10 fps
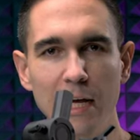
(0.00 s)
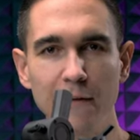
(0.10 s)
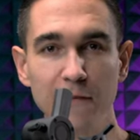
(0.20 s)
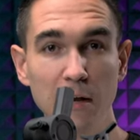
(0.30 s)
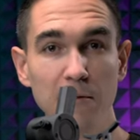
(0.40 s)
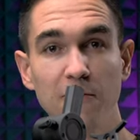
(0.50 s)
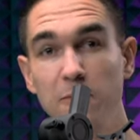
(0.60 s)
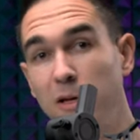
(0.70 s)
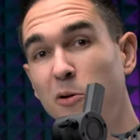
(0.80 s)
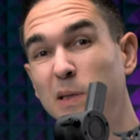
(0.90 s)
If you're not
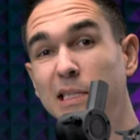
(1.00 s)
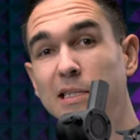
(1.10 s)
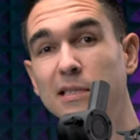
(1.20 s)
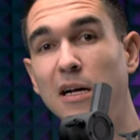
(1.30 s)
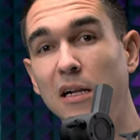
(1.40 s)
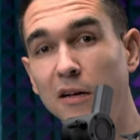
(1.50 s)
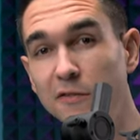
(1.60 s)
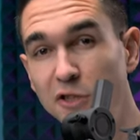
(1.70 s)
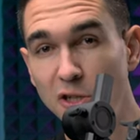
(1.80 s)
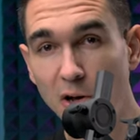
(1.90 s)
familiar with this style of
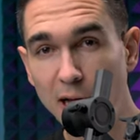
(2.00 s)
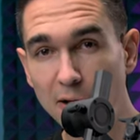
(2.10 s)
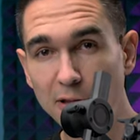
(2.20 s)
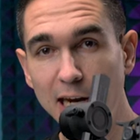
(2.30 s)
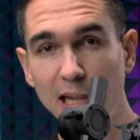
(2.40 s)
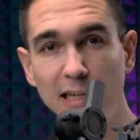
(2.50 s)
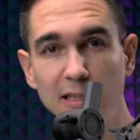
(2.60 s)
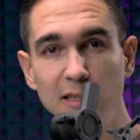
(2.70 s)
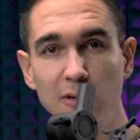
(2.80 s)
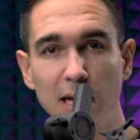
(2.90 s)
showdown that I like to do,